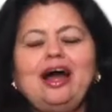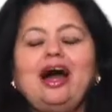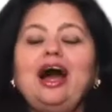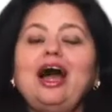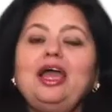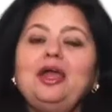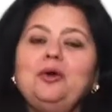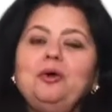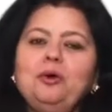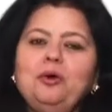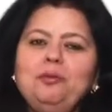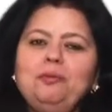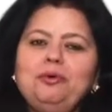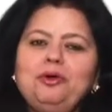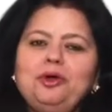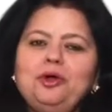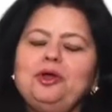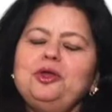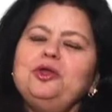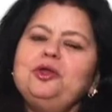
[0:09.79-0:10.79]
I
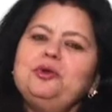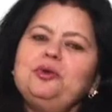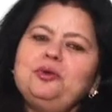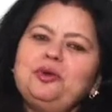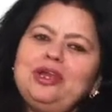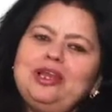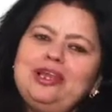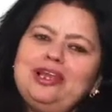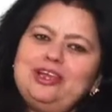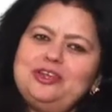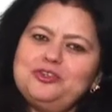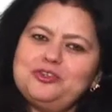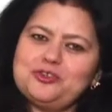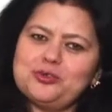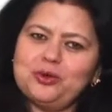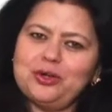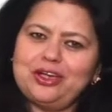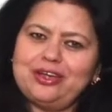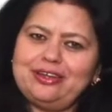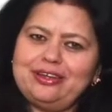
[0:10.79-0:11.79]
hope you really
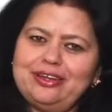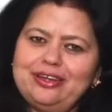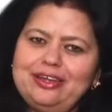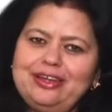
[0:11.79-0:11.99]
enjoyed